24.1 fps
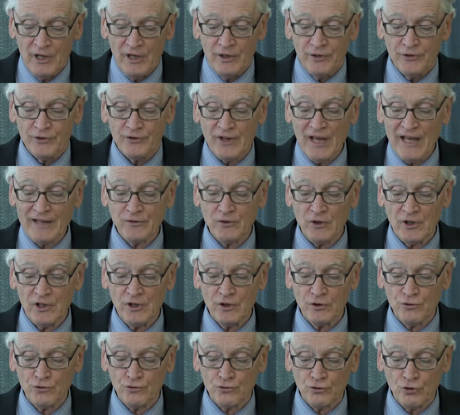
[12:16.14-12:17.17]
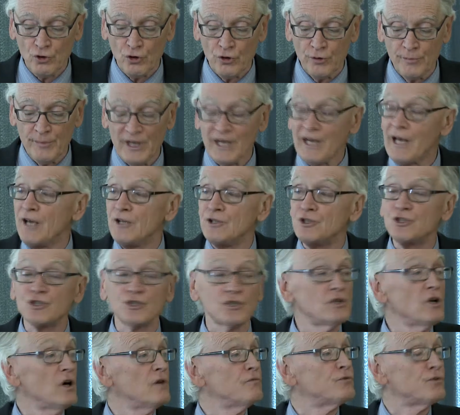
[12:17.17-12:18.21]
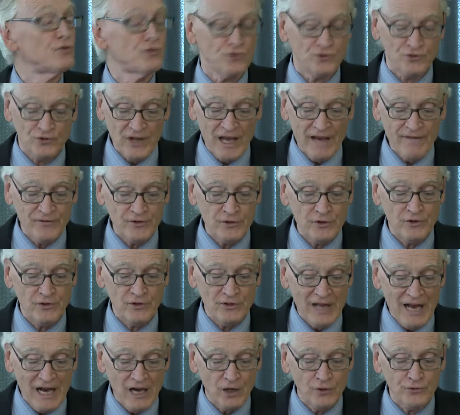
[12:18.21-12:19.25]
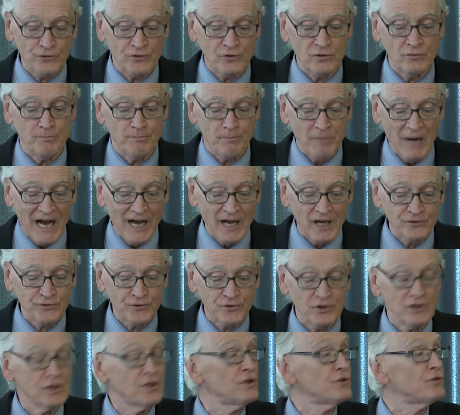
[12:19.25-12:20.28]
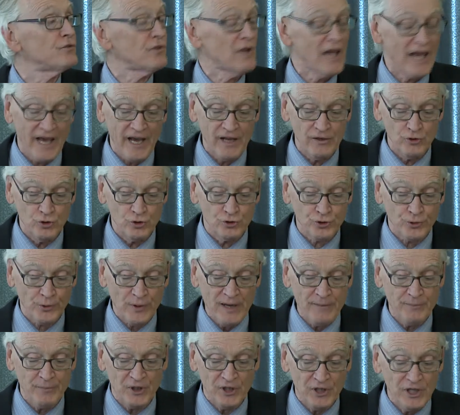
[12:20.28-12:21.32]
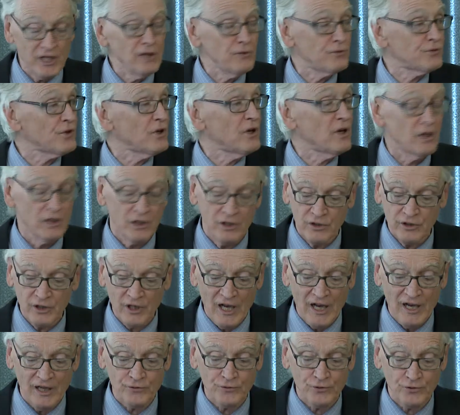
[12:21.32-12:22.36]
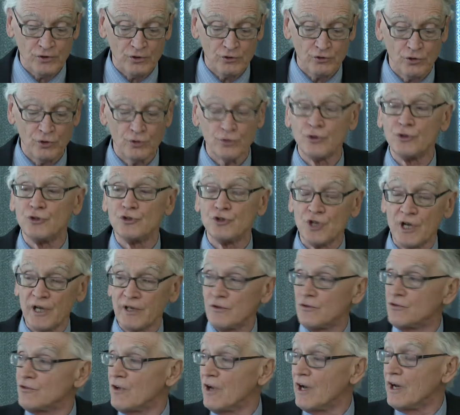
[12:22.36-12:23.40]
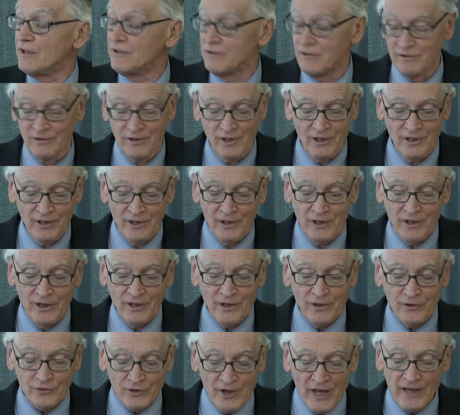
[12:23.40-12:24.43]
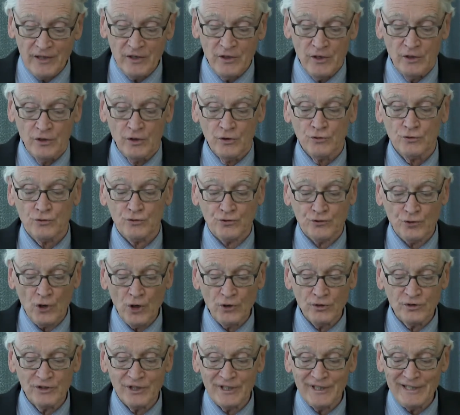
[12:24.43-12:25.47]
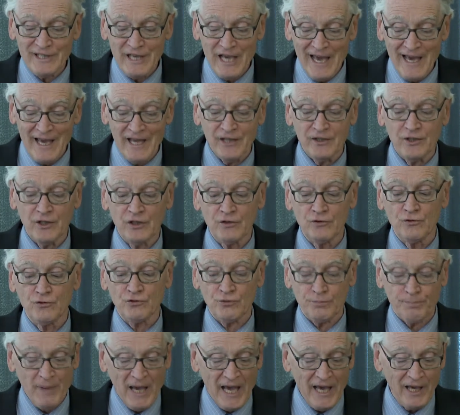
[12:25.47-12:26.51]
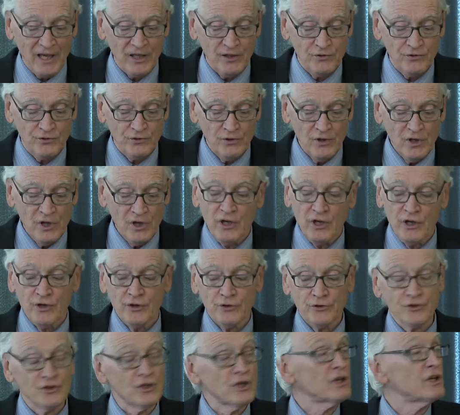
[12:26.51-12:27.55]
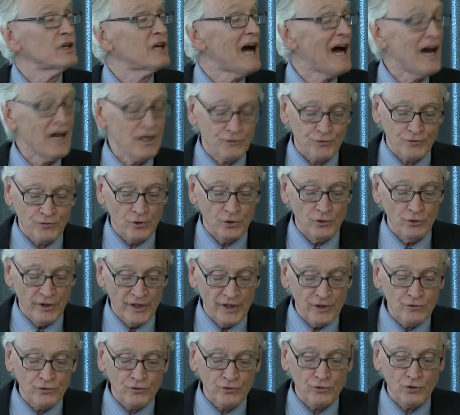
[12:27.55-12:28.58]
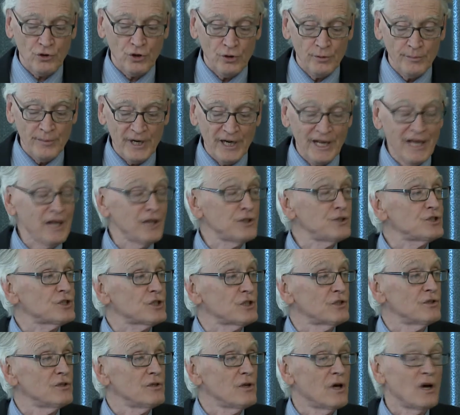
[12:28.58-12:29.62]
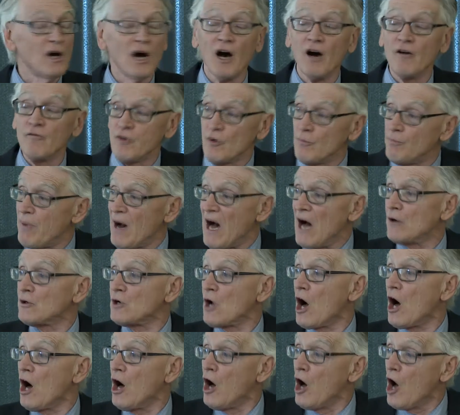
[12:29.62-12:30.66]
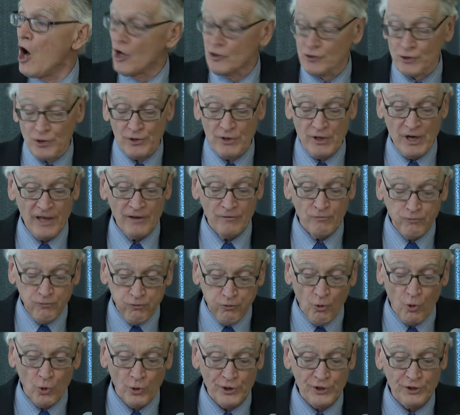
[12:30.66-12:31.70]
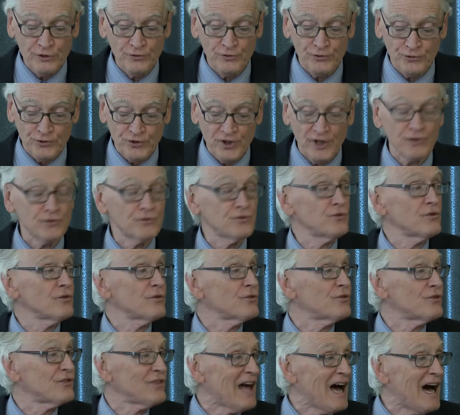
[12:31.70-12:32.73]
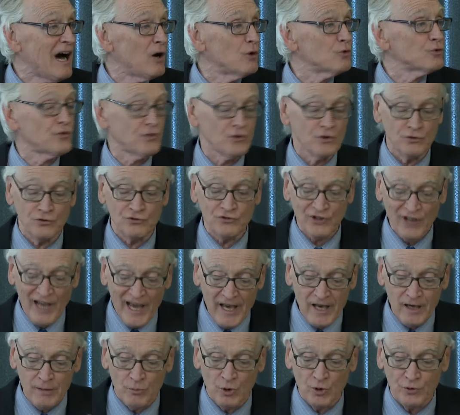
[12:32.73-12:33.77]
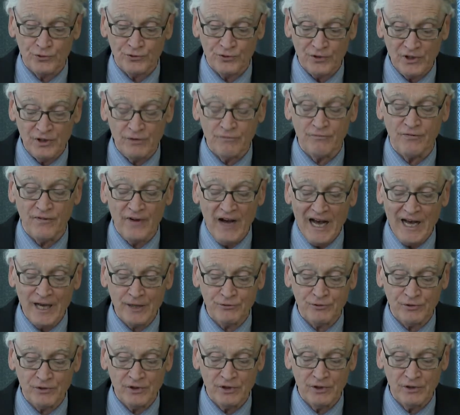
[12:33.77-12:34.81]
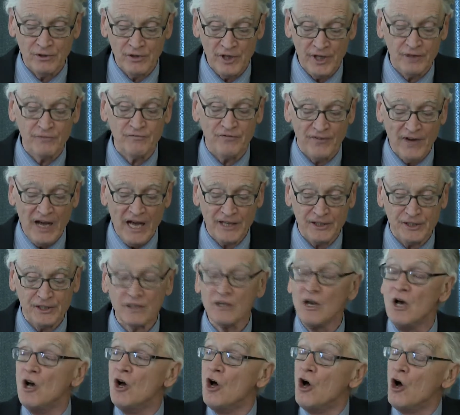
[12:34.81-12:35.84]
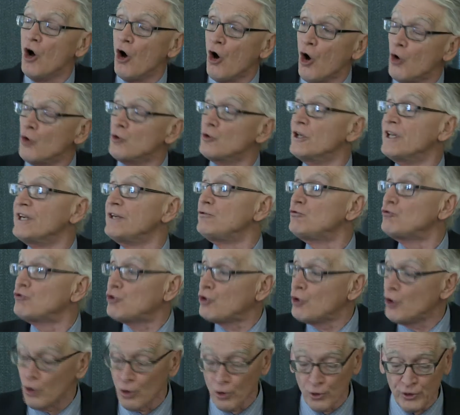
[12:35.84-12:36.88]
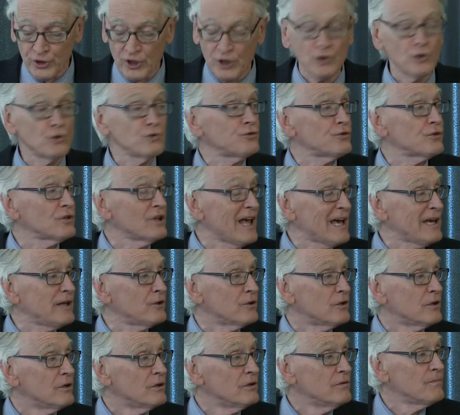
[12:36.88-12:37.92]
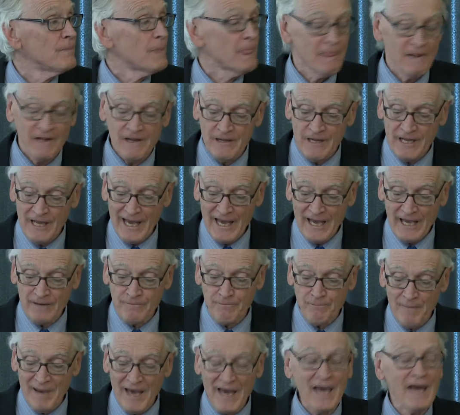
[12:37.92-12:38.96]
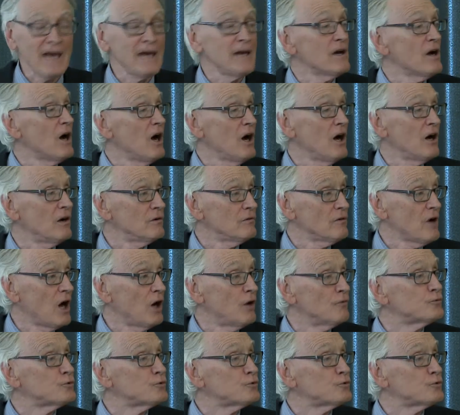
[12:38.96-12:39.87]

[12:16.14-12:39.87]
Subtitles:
that the extermination of 7,000 Bosnians at Srebrenica constituted genocide, then certainly and in spades, the Gassel extermination of about 146,000 Tamils in Vani only 2 years later, in May of